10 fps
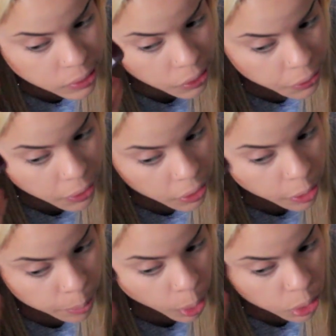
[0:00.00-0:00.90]

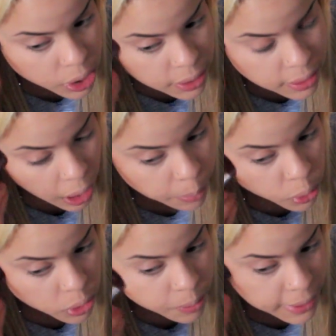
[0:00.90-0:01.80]
circular motions up
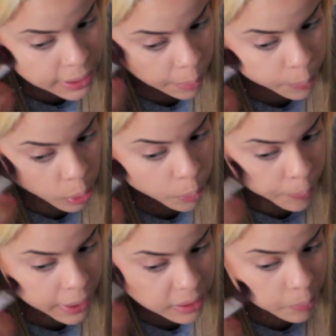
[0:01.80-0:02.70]
towards my temple
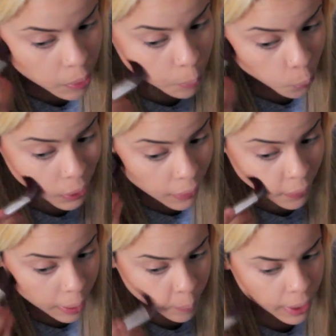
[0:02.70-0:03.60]
because I'm going to bring it
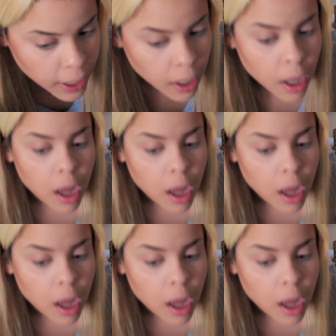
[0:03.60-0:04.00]
that way.